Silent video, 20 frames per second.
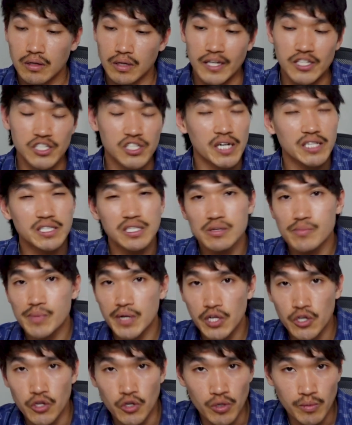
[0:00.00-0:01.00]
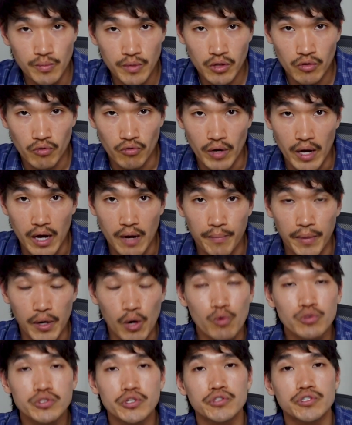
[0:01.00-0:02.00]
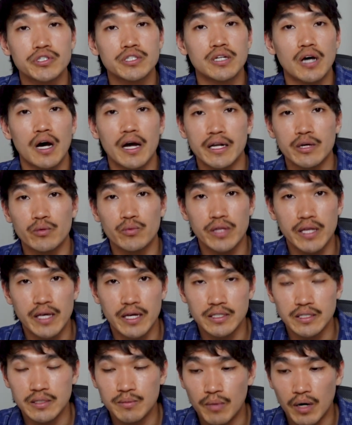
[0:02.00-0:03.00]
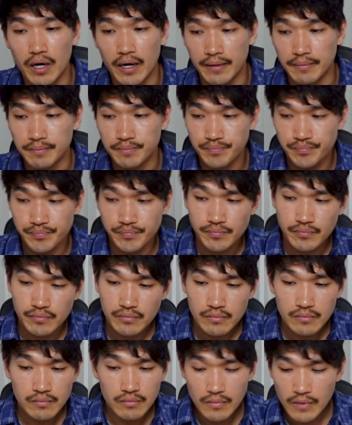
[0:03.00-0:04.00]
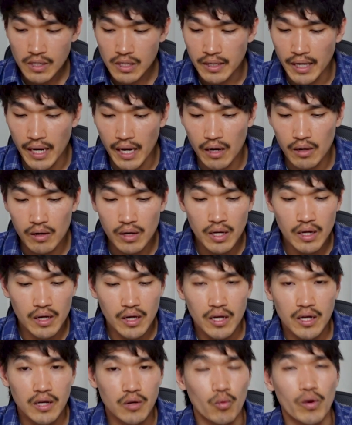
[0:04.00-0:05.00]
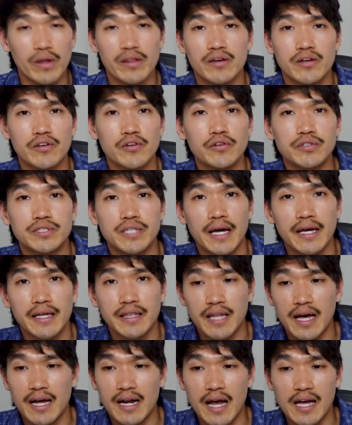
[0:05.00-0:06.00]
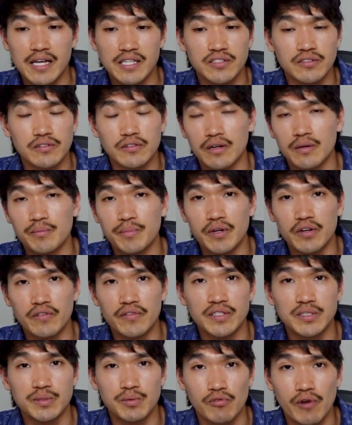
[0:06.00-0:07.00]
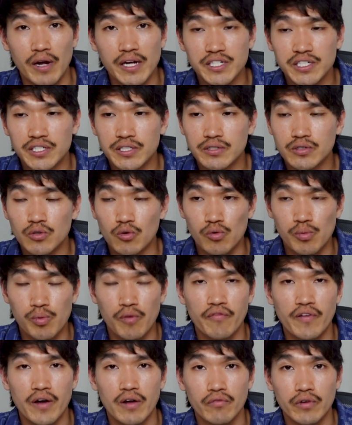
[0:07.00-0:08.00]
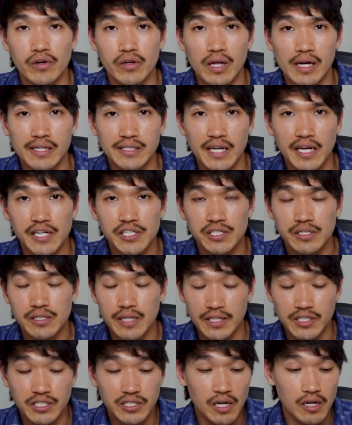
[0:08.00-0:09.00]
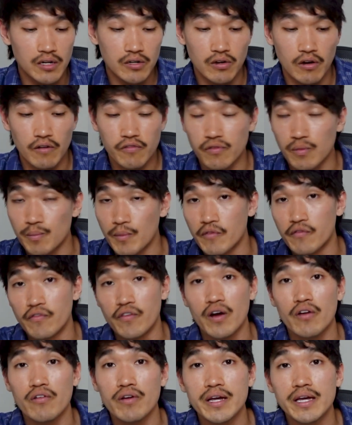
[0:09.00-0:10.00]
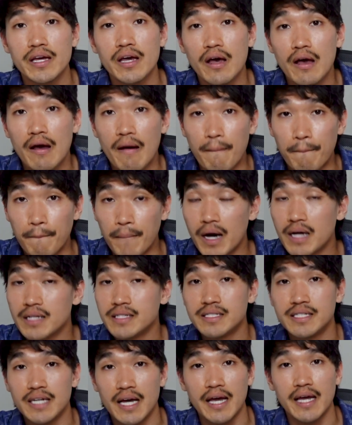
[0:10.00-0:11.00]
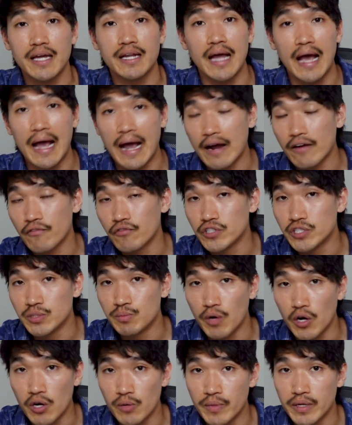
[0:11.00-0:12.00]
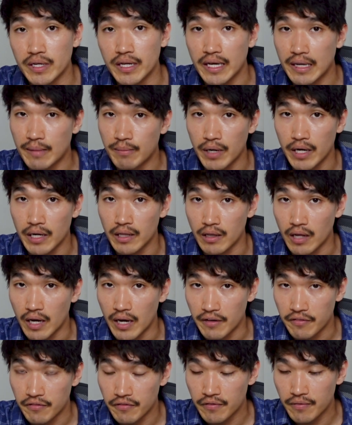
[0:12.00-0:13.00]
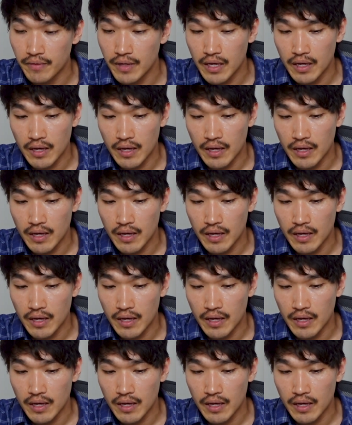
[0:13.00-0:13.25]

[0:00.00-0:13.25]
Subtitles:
injecting a bit of humor throughout, but also starting with the end in mind. Now, whether you take that as a bit of inspiration or a profound realization, it started off from a very mundane, average moment in my life.